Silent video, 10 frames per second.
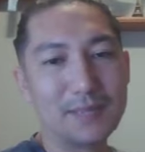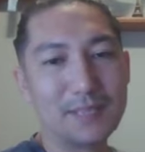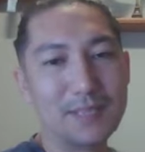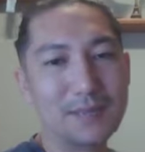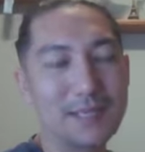
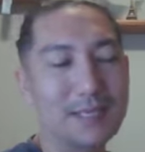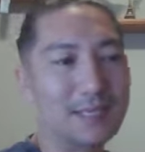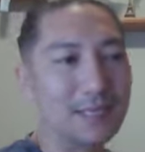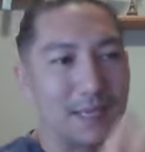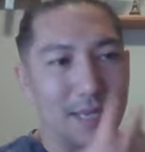
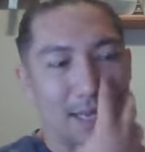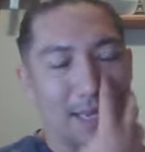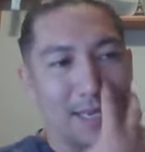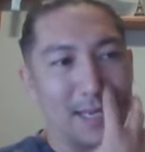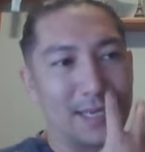like,
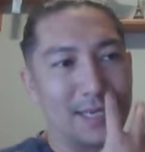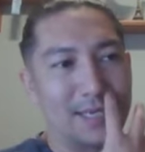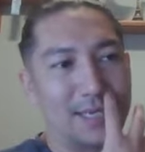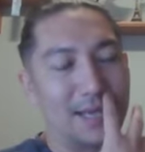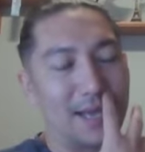
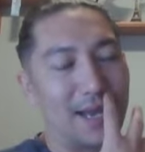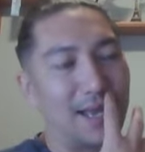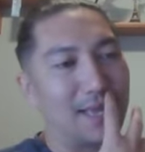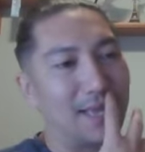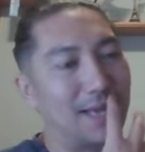and
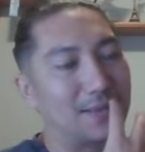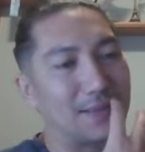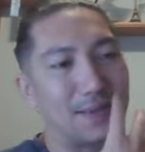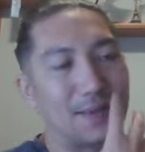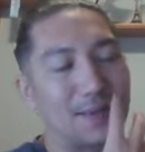I had a
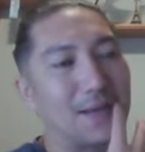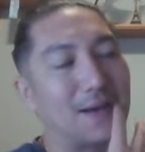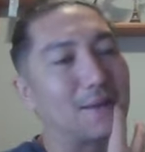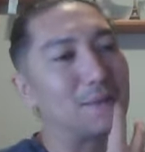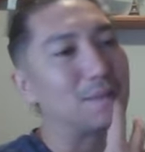
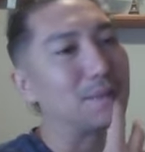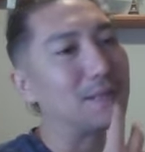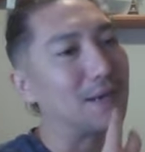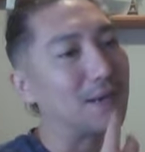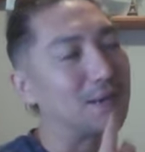lot
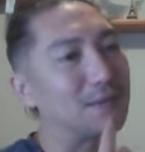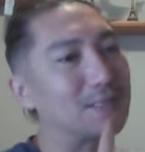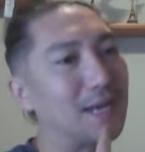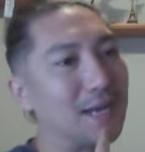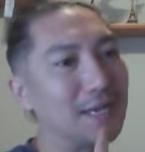harder
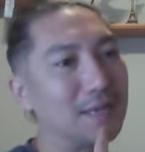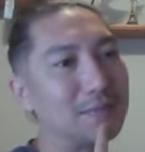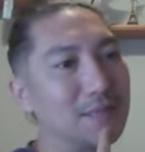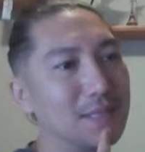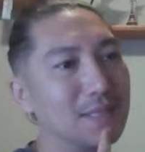
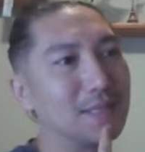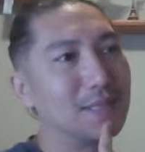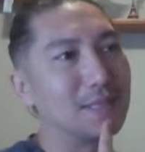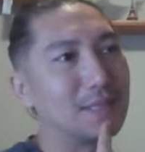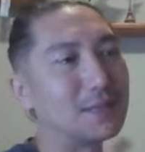time
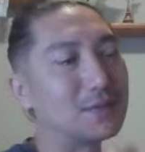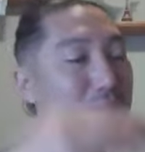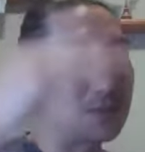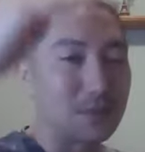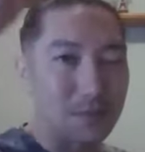
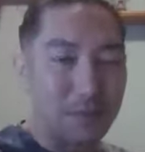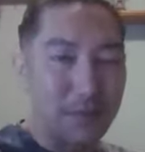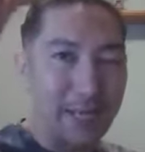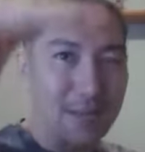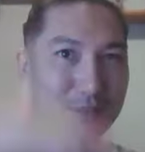
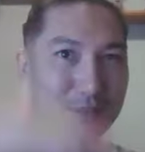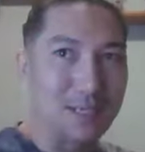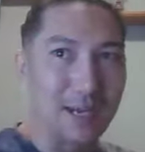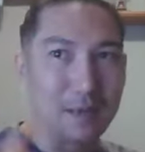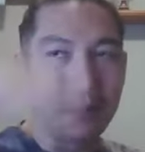being able to
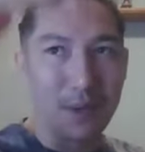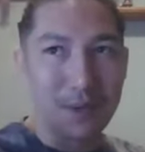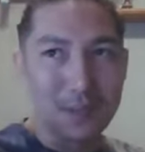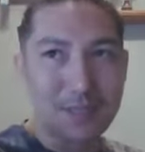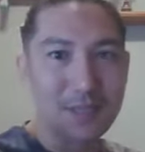kind of
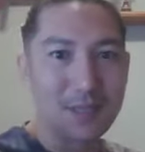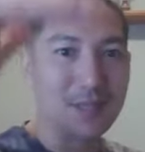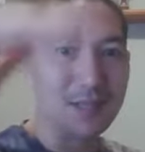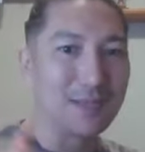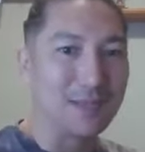parse
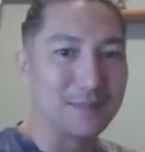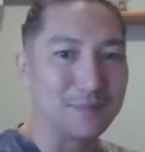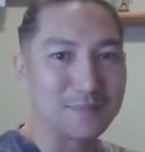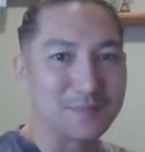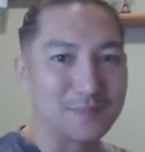
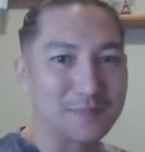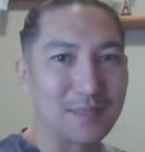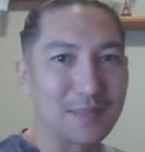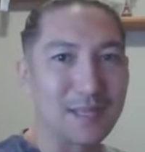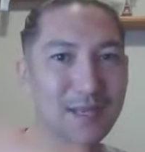
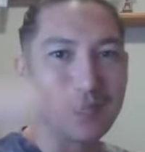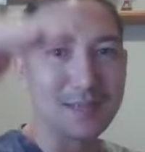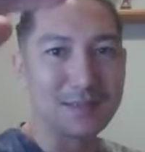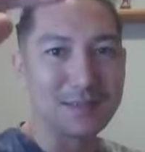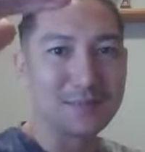the